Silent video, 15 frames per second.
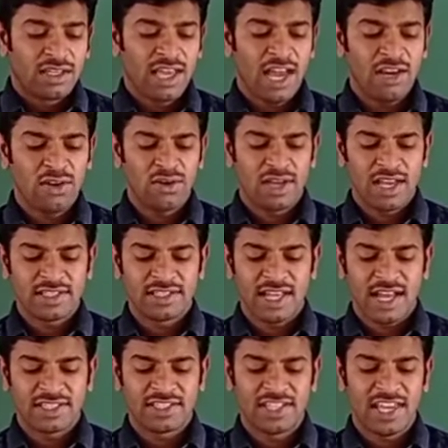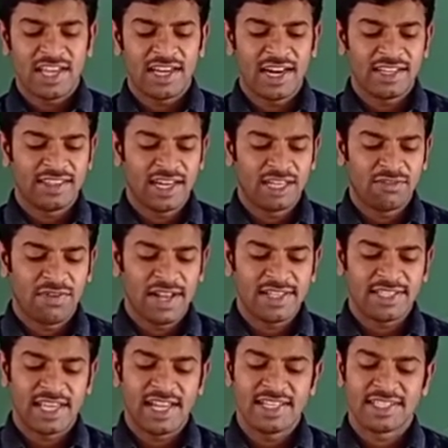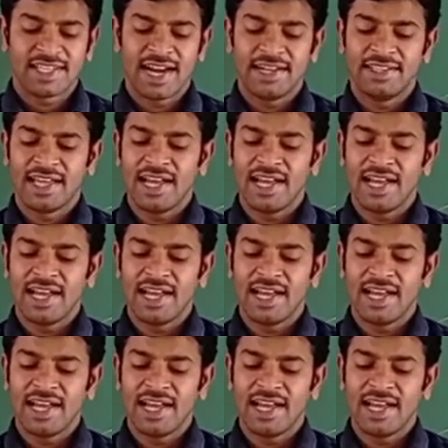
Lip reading: Can you guess the secret that dwells inside